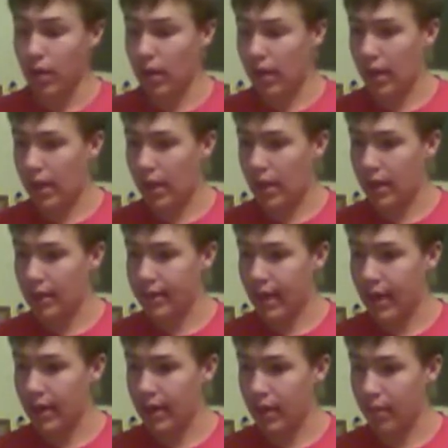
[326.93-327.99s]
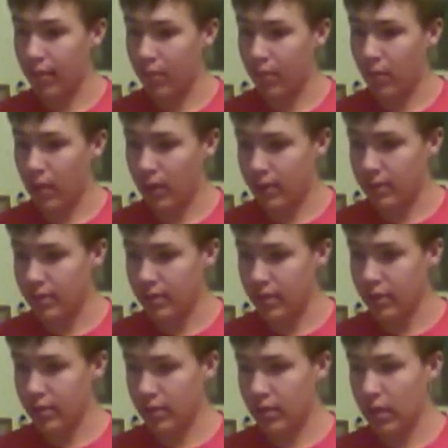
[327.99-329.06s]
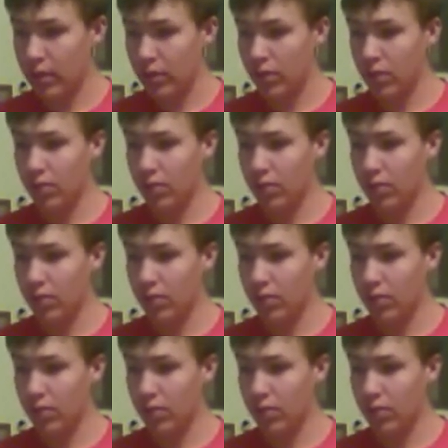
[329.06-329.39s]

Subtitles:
and that that